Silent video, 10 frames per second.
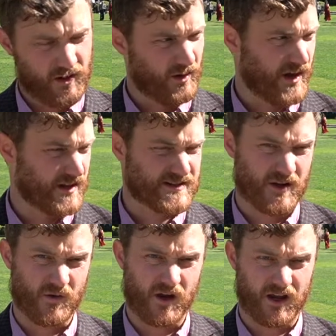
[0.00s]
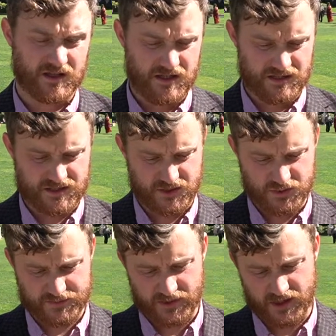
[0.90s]
Okay, so I need
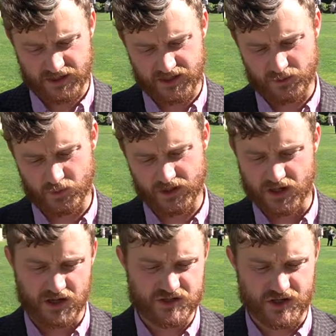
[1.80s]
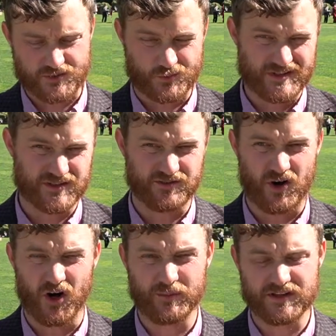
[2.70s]
to spell out here what an unjust risk of
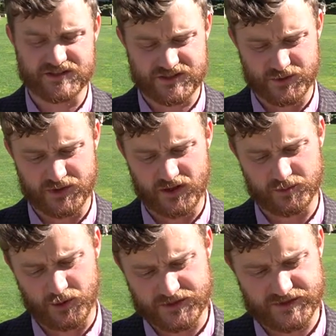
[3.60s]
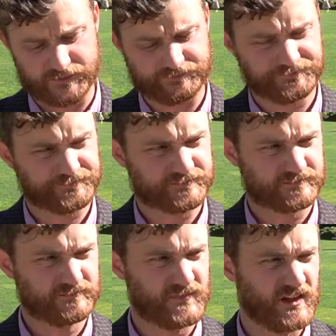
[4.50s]
harm is to another person.
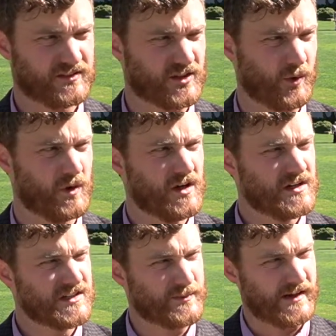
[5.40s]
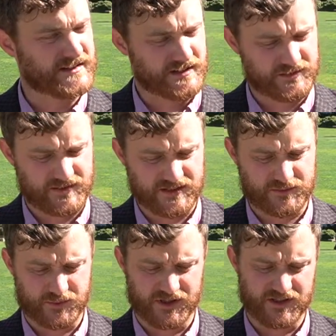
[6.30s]
So to make sense of
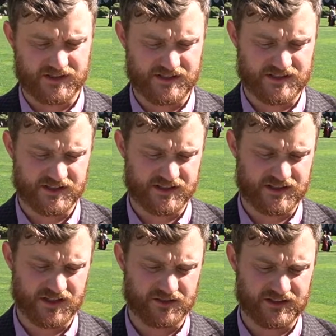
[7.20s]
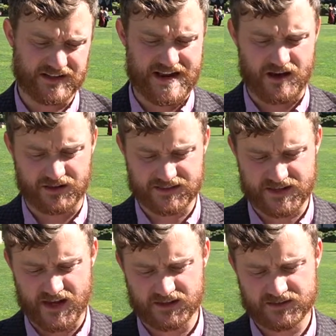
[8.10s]
this, we're going to need to think of an analogous
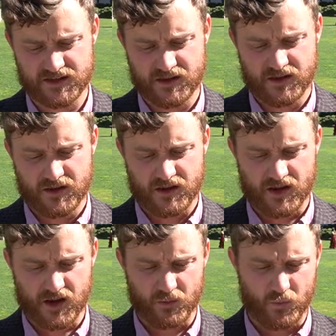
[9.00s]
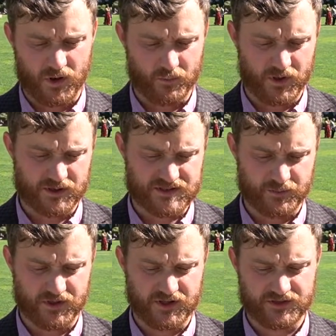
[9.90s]
case. One where
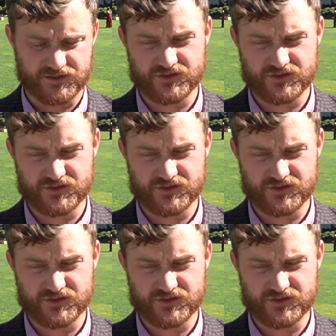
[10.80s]
someone is